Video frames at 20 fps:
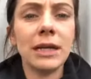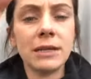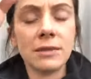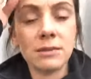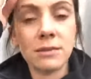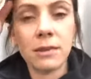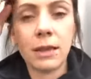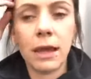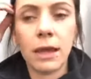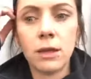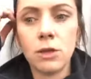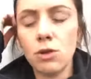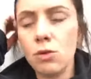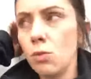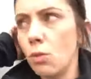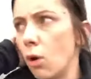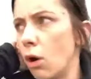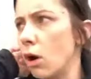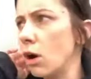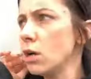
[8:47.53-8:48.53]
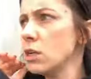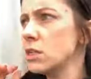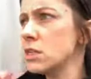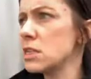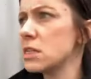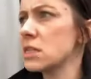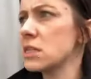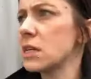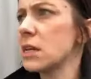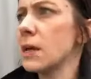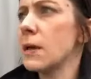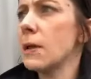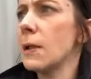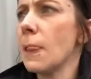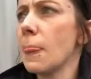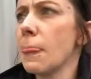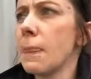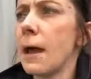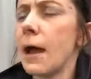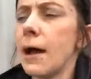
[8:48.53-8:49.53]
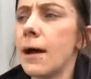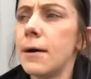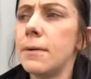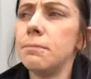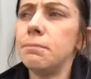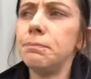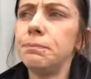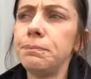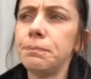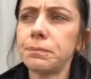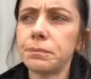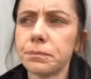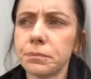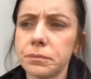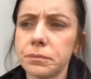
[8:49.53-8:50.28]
it is that you want. You